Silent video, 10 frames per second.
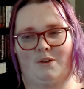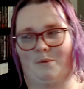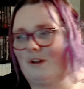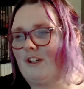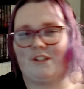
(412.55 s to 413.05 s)

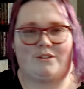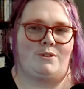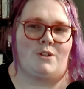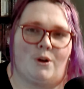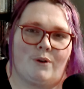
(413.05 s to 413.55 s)
what are you
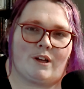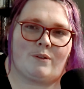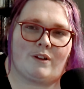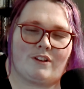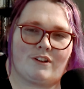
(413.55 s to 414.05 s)
doing
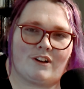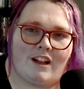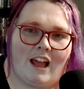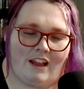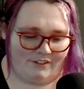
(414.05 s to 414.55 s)
with your
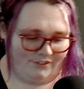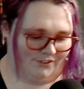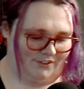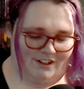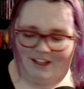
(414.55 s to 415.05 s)

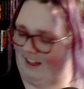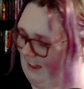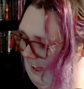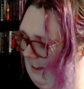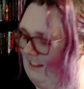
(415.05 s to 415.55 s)
life?
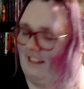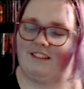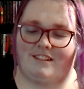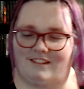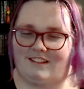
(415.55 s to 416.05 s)

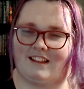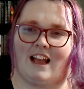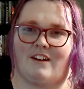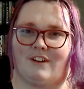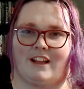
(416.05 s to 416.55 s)

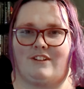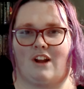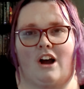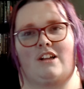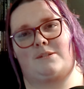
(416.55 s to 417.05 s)
Have I
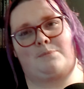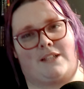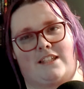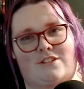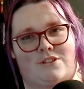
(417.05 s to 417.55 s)
not
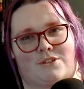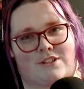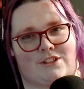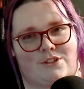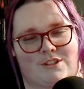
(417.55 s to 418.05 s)
piqued your
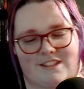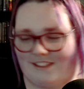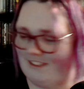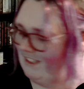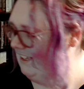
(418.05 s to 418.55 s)

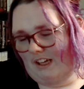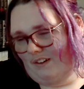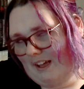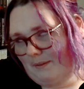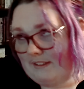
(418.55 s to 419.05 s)
interest? Though
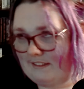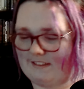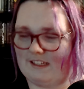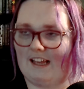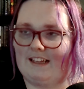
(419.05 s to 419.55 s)
I will
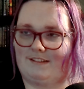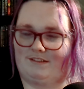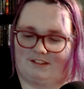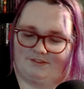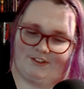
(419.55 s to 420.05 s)
say,
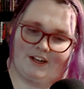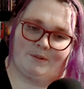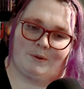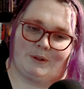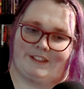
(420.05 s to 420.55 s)
fair
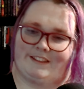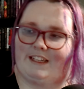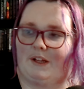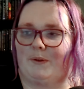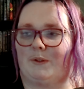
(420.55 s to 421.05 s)
warning to
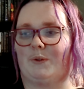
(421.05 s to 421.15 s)
anyone